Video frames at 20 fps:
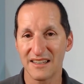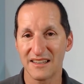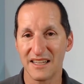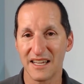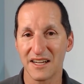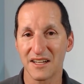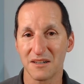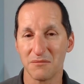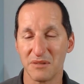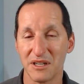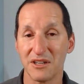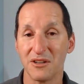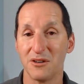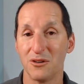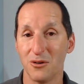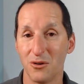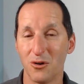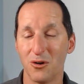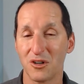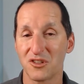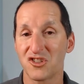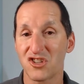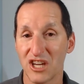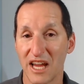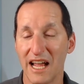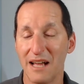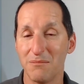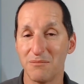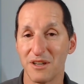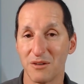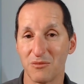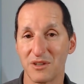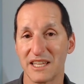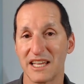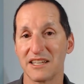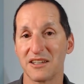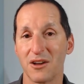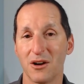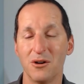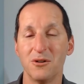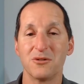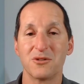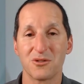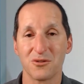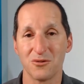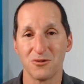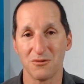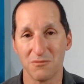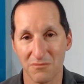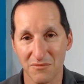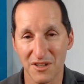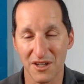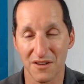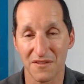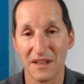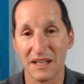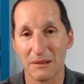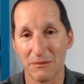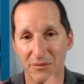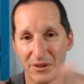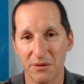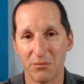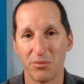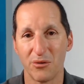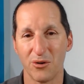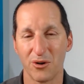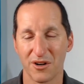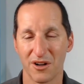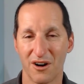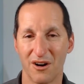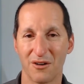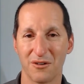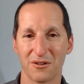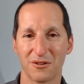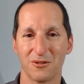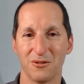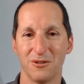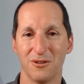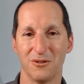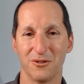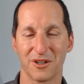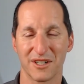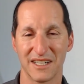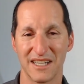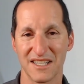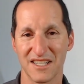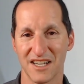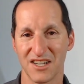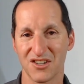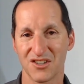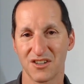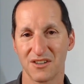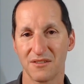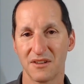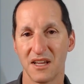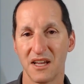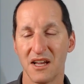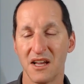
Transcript: They're going to be your champion when they go to you know the, the broader Oracle organization.